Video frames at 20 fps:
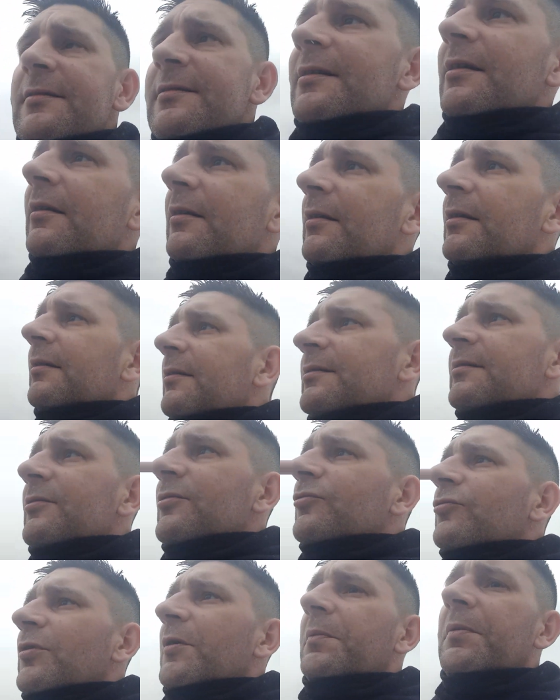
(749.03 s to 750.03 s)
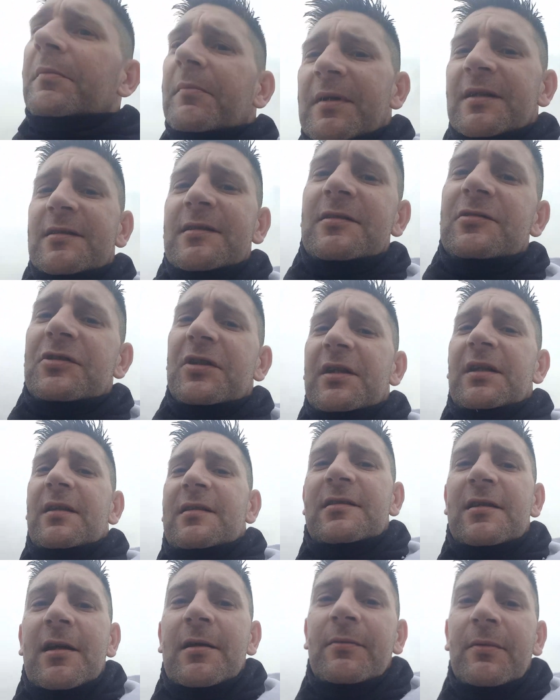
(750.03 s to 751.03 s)
to drop a message
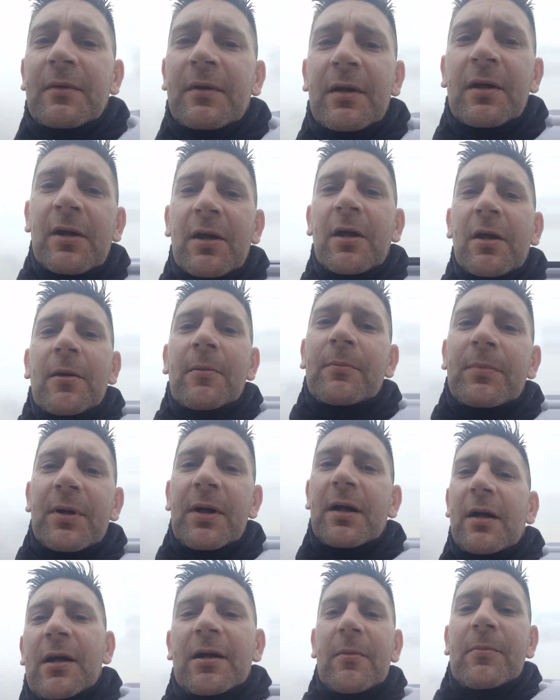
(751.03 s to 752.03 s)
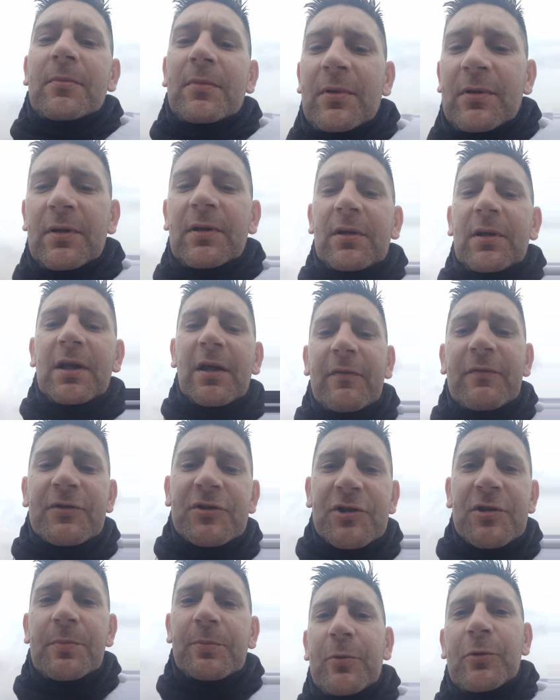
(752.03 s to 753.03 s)
anytime. But love and
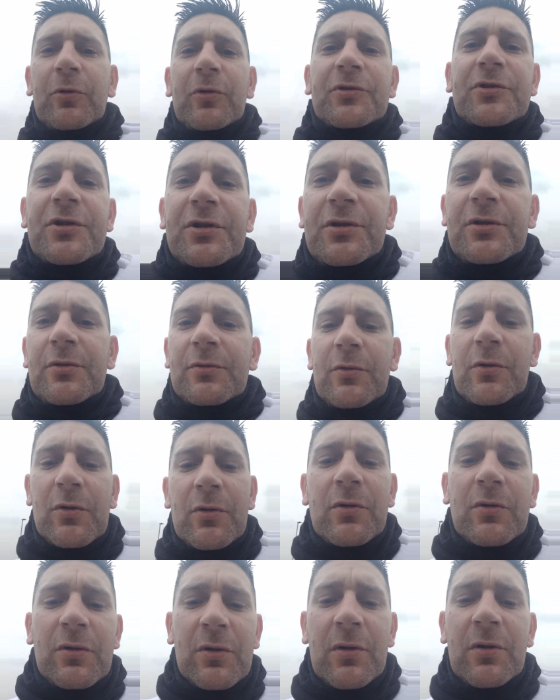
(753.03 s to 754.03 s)
support to you all.